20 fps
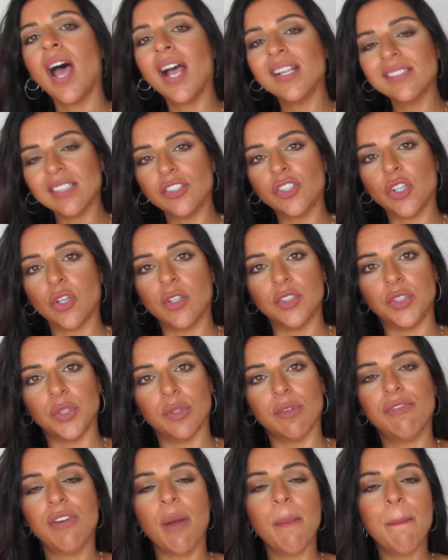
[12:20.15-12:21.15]
as I told
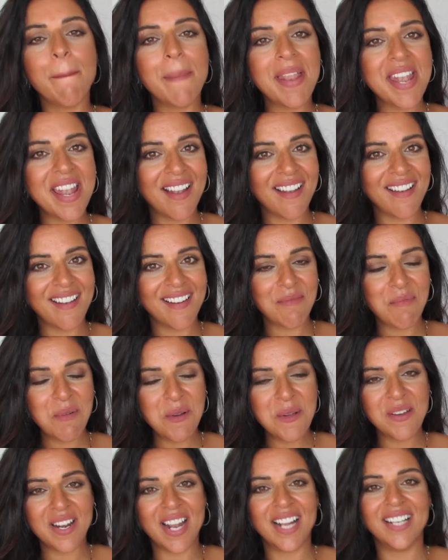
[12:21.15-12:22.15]
you, feminine
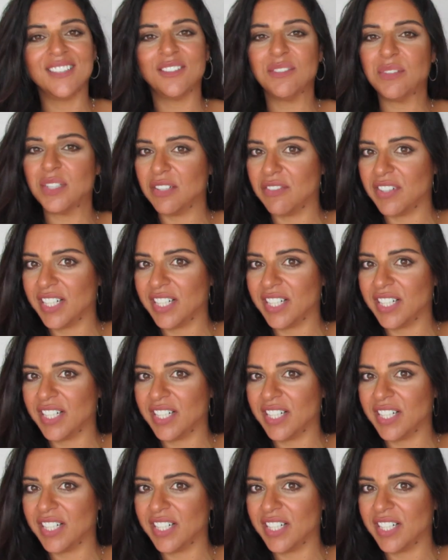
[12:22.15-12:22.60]
plural is very,